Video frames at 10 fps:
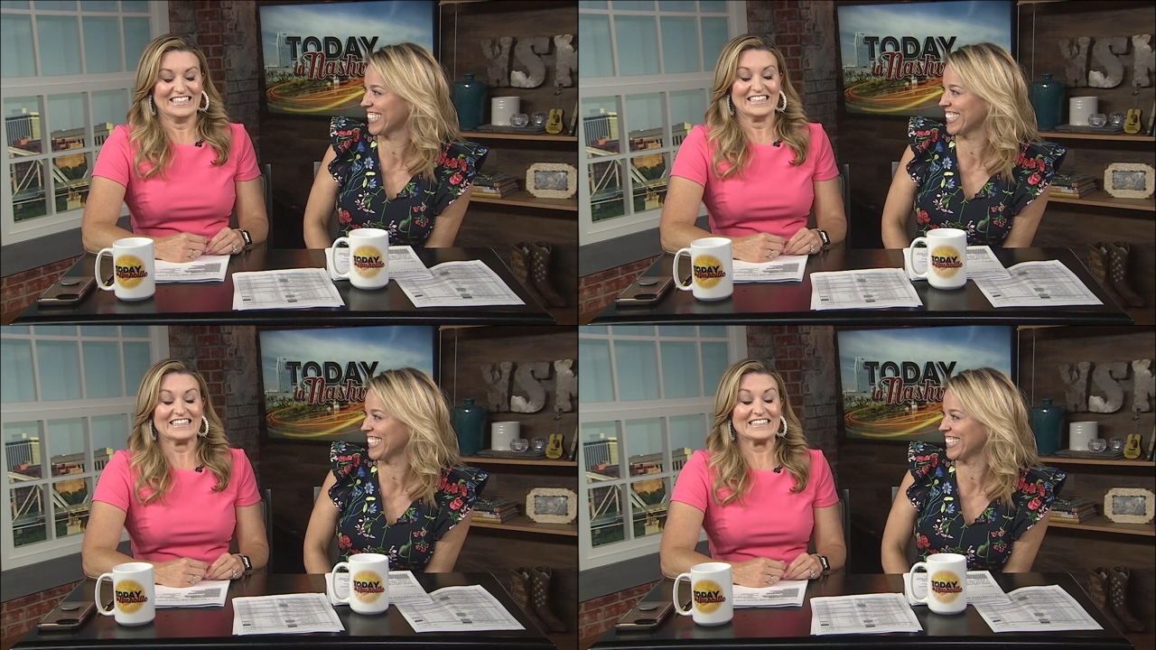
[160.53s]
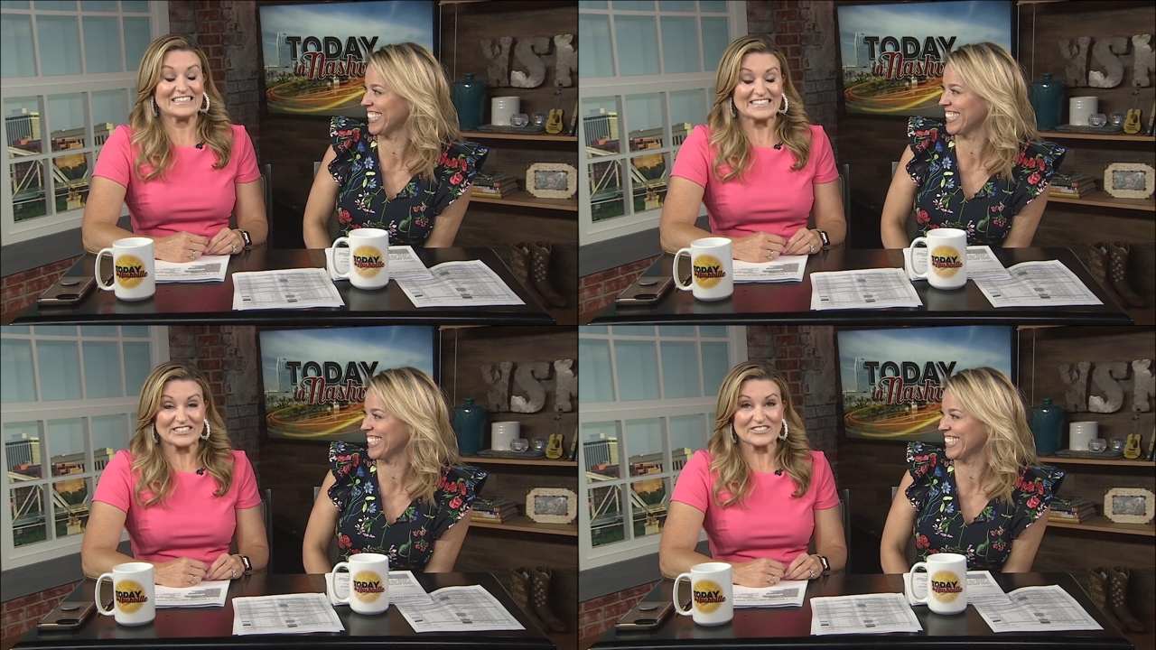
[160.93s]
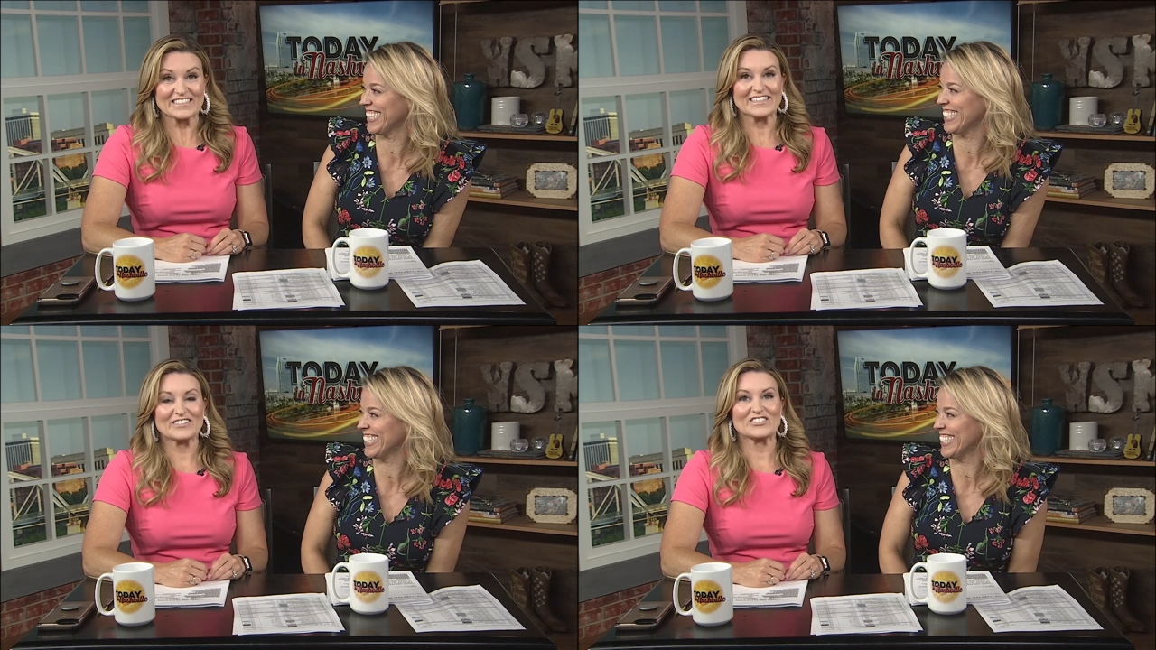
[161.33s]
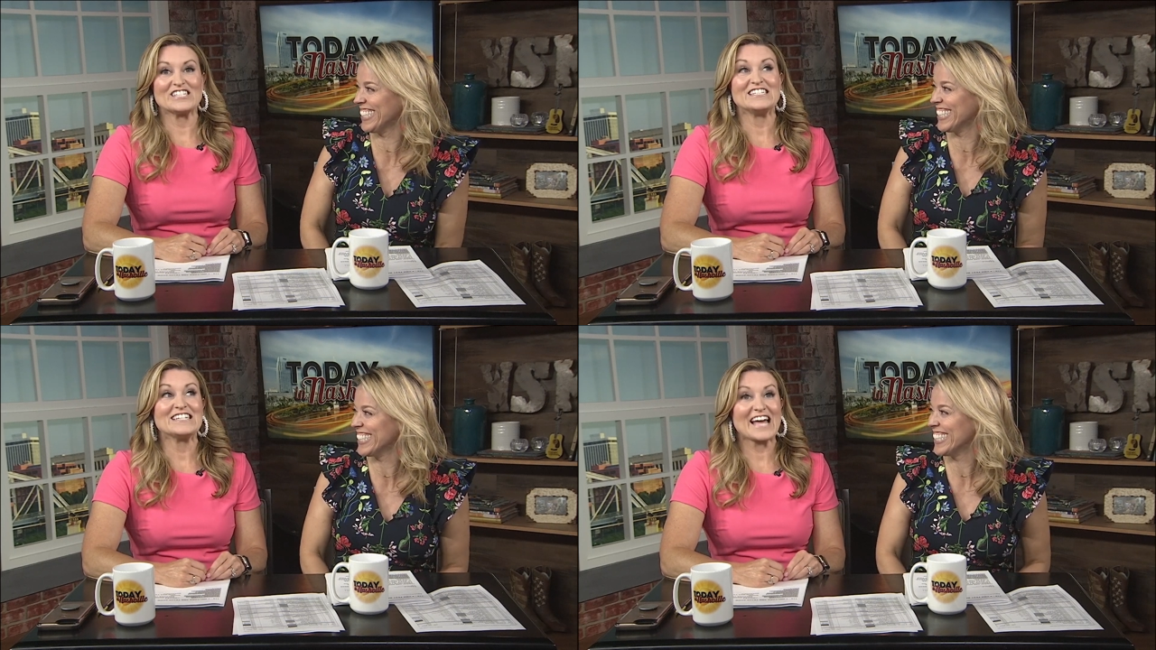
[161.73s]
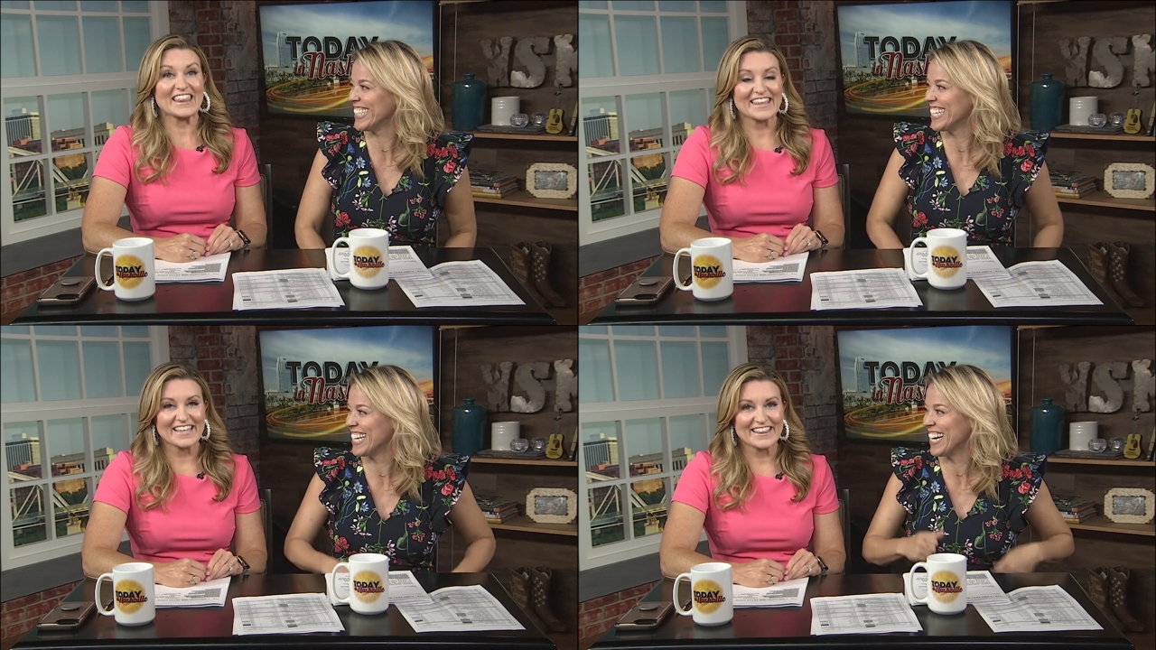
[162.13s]
Speaker 1: Literally, there's
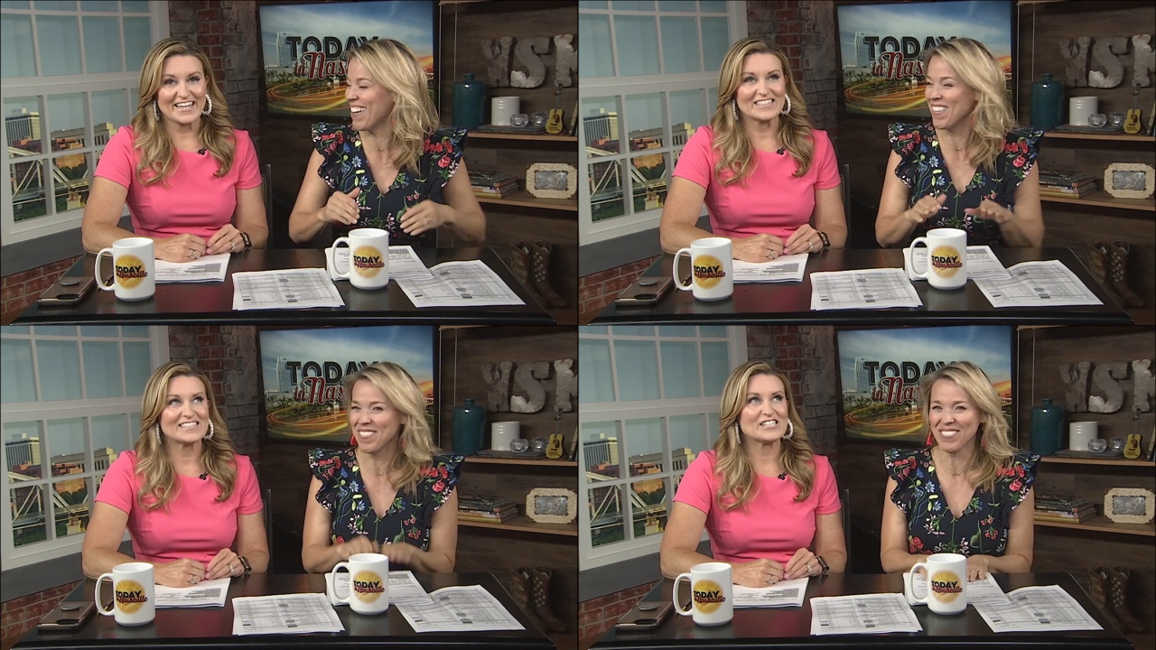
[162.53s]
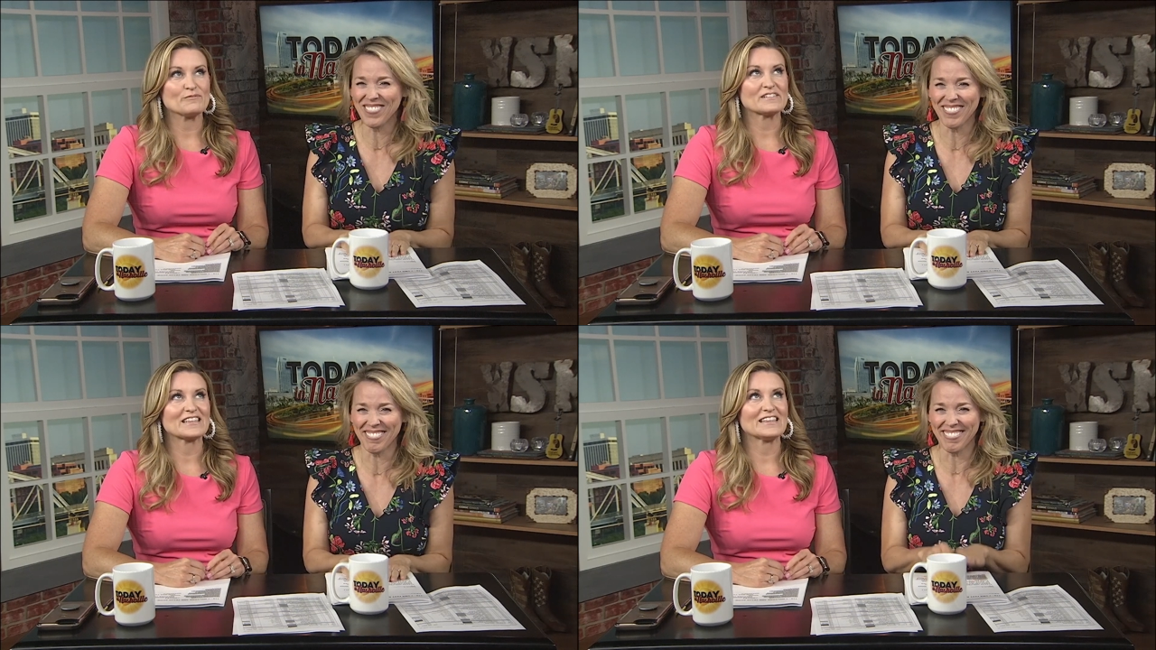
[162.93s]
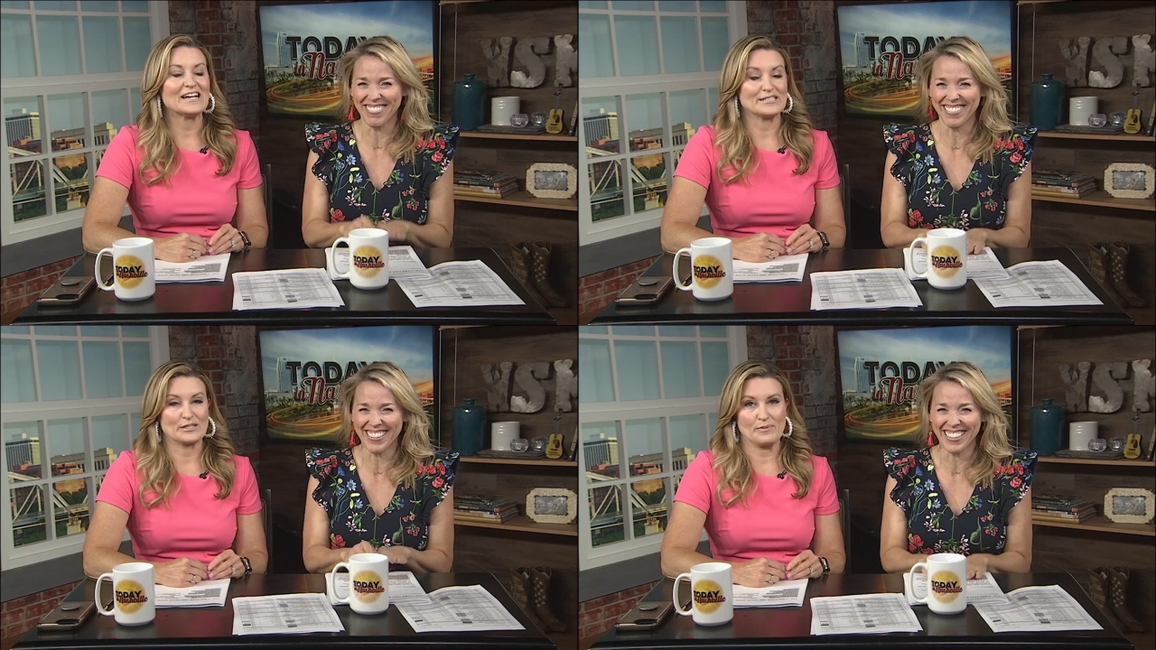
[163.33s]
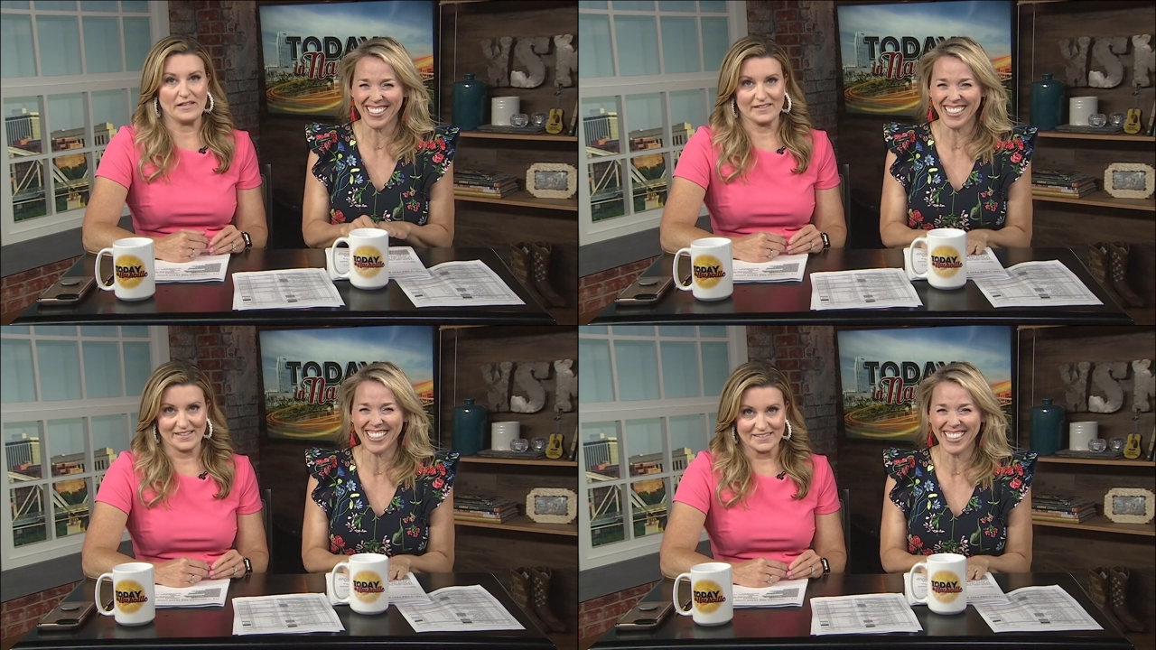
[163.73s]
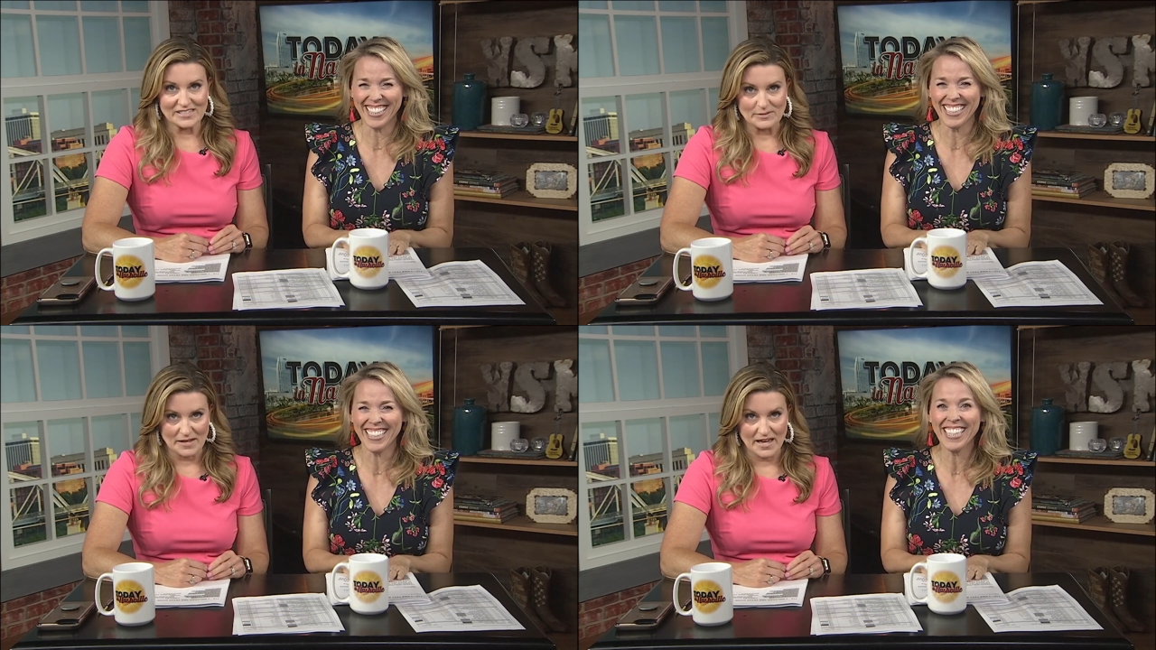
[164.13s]
nothing that seems less appealing
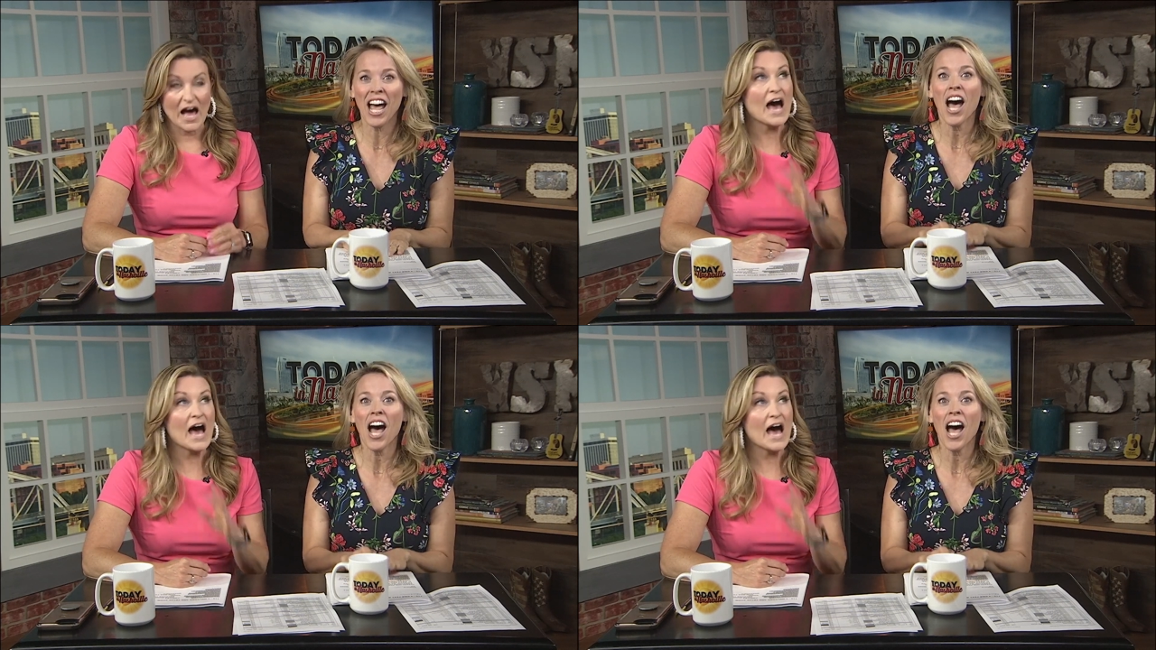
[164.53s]
to me.